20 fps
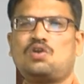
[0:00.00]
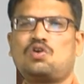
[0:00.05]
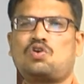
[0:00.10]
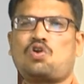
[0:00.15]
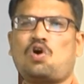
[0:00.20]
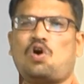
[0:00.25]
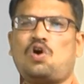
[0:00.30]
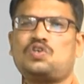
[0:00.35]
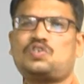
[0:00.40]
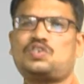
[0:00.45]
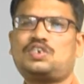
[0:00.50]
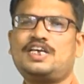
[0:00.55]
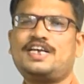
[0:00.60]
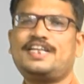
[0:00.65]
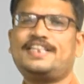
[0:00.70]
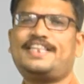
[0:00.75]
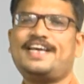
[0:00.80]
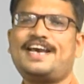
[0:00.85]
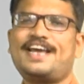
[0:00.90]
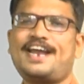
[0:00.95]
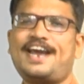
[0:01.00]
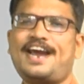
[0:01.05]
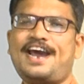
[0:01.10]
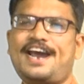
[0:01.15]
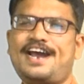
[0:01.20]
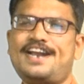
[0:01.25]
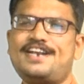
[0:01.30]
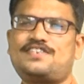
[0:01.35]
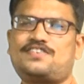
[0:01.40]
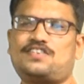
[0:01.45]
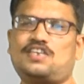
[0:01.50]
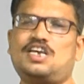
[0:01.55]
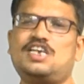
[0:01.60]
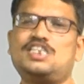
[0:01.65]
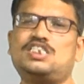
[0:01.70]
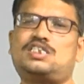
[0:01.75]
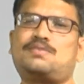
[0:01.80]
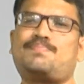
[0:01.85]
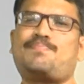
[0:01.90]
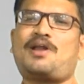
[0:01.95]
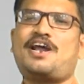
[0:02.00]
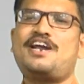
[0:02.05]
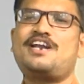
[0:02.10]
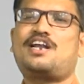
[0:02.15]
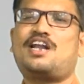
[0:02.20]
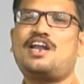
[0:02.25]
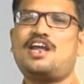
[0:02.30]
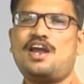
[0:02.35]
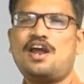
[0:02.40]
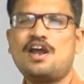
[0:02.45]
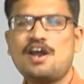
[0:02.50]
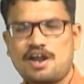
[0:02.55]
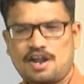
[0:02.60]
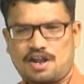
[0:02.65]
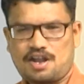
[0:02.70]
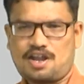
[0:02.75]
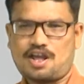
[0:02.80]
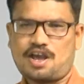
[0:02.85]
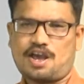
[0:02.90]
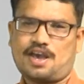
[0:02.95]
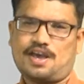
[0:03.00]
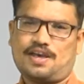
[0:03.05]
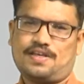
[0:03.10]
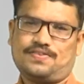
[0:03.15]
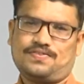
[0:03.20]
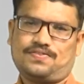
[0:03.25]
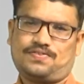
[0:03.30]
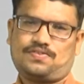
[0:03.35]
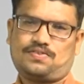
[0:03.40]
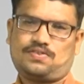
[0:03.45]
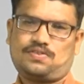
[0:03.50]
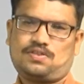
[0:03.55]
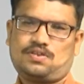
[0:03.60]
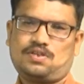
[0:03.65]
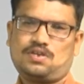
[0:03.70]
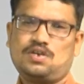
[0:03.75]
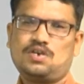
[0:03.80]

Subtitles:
tossing their heads in sprightly dance.